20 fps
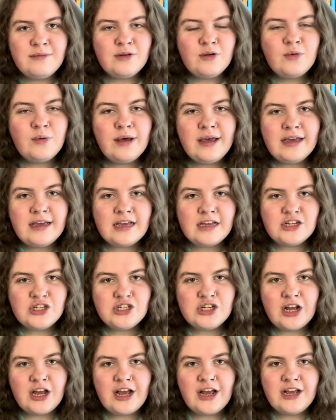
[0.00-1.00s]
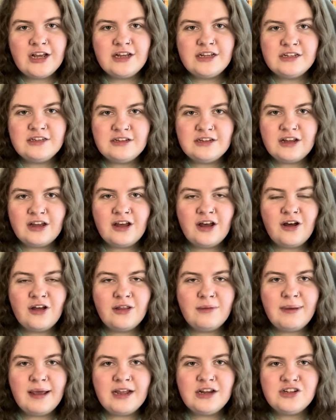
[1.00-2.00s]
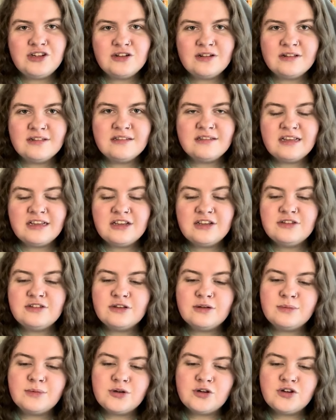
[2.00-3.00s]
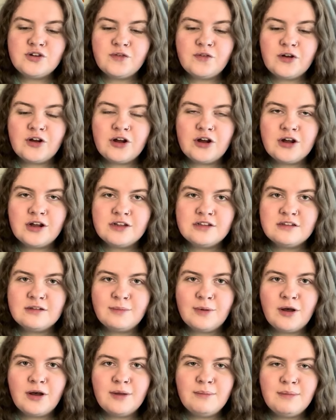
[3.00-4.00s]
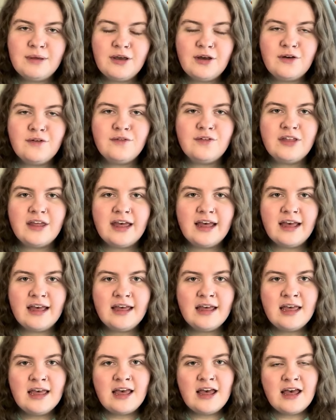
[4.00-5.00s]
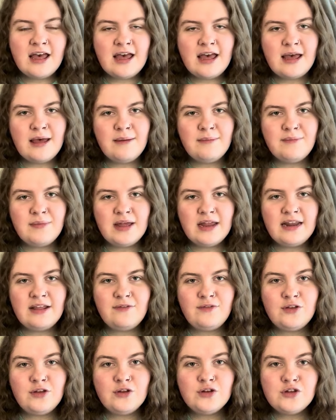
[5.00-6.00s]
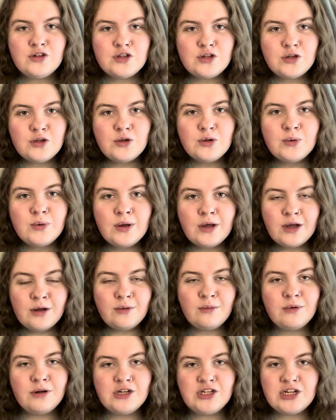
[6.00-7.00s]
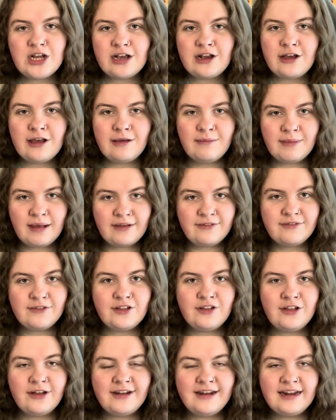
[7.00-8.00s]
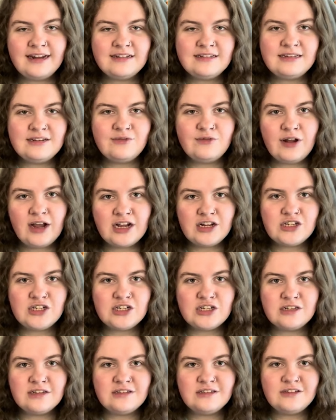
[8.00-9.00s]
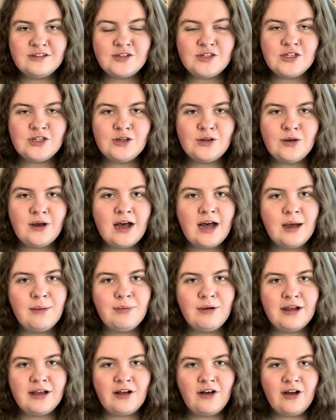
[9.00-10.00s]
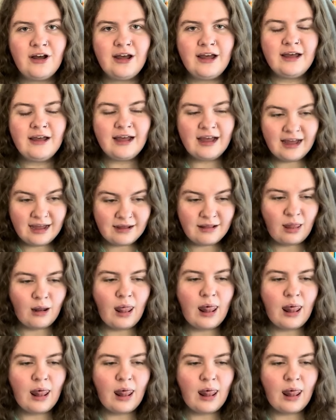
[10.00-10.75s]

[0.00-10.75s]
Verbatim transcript: quick shout out to all the patrons. Thank you so much for supporting me over there. Um, and if you do want to check out my full unedited reactions to Heartbreak Heart, ha-